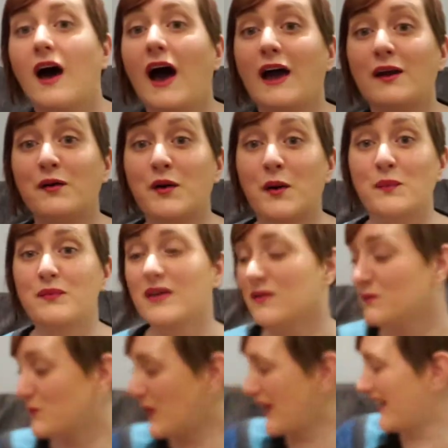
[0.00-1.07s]
I don't
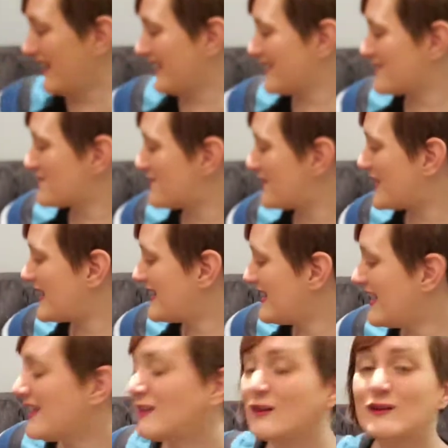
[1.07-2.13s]
know, but
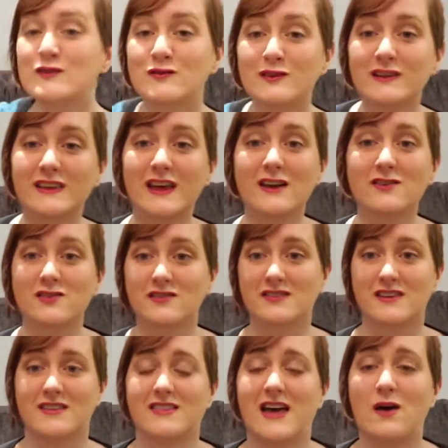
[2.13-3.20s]
it looked really
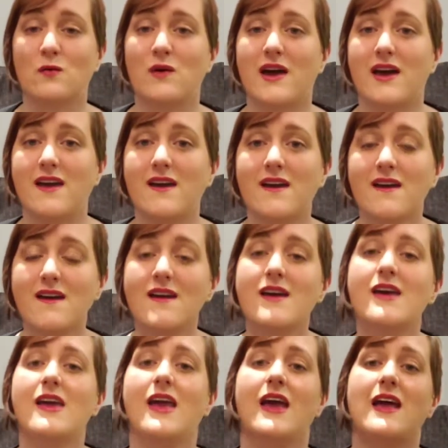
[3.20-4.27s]
interesting that way.
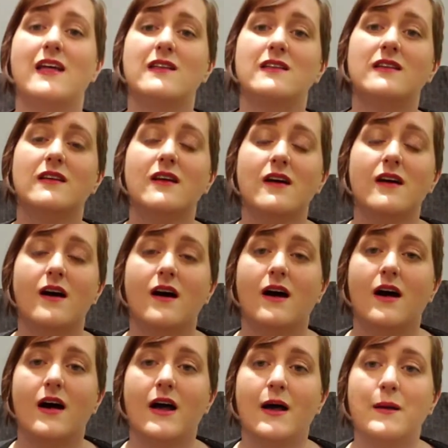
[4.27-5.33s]
And
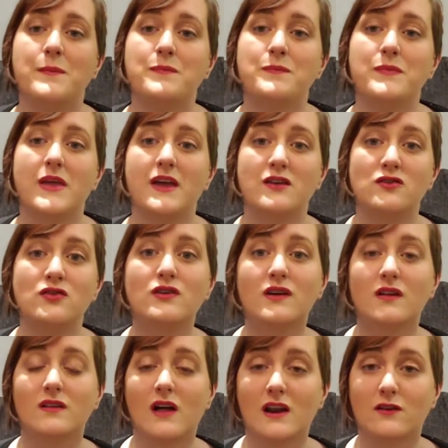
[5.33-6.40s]
it took
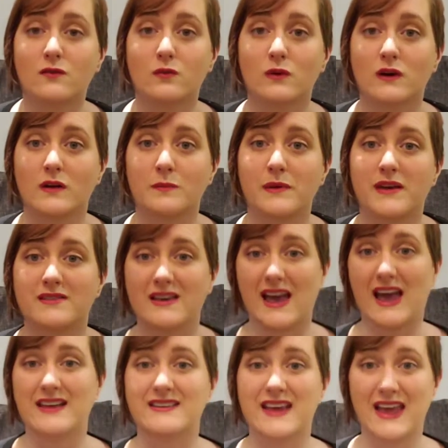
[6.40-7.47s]
a lot of work because I
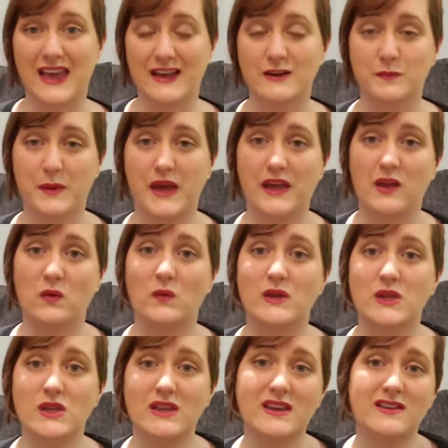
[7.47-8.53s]
had to hand paint.
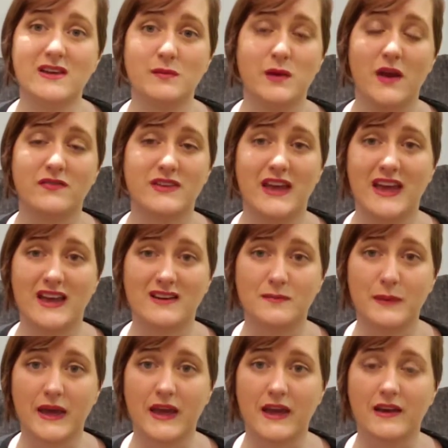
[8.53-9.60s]
And anytime you have to
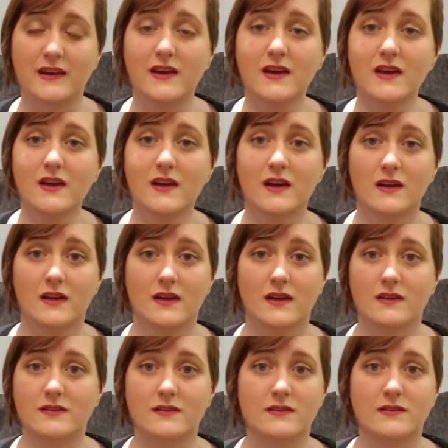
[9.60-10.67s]
hand paint,
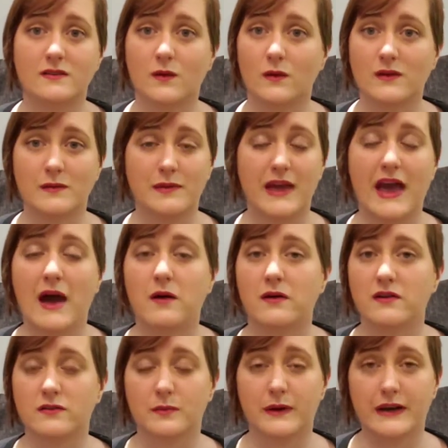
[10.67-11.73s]
it's going to be
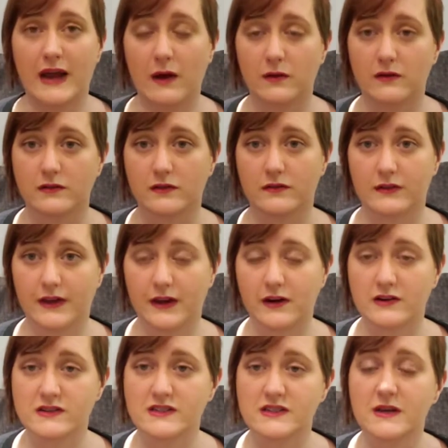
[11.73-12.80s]
hours upon hours of
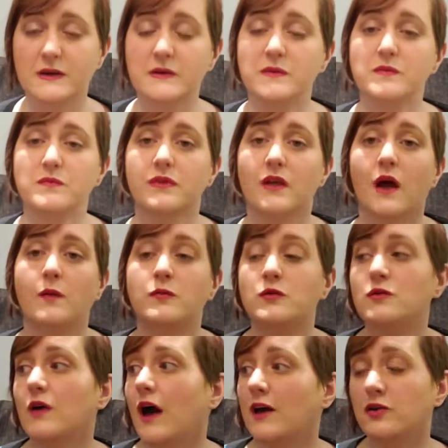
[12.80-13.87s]
layers.
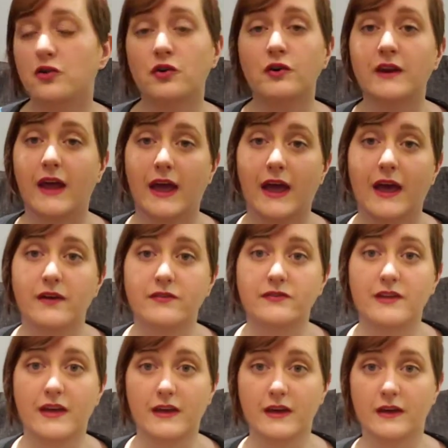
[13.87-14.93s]
I could have
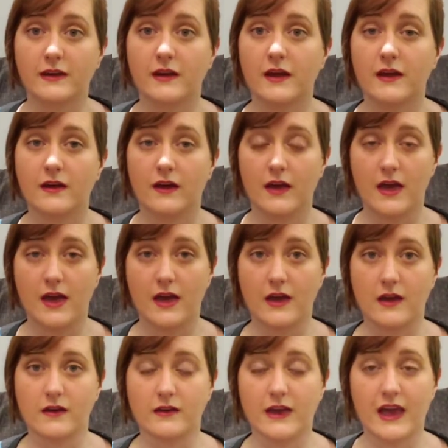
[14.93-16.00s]
taken
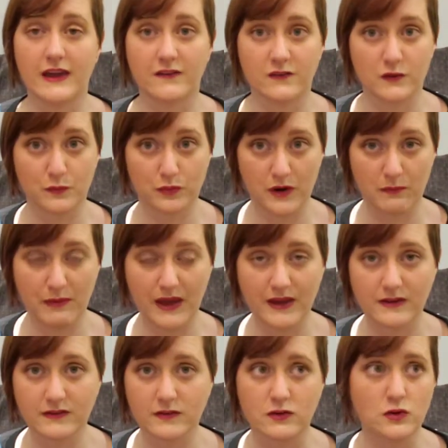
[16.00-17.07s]
a can of spray paint.